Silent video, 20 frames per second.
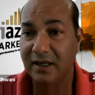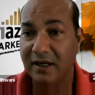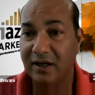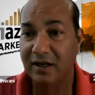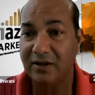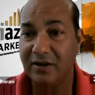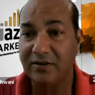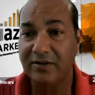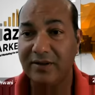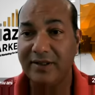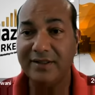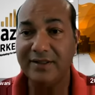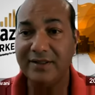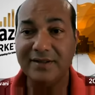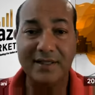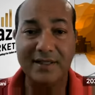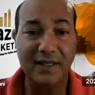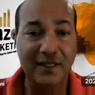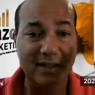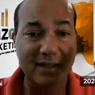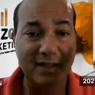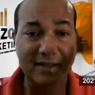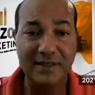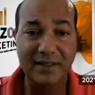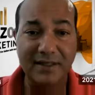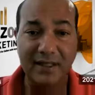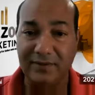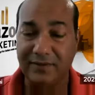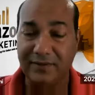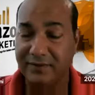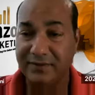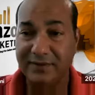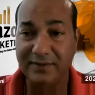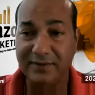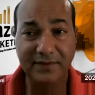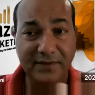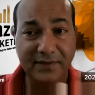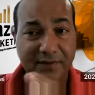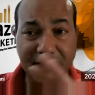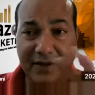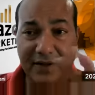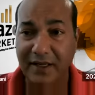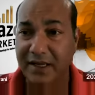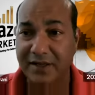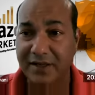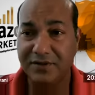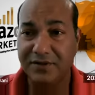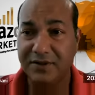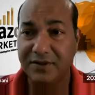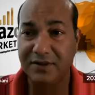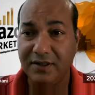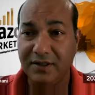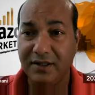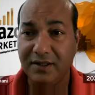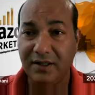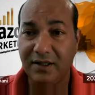are going to sell itself. Finish.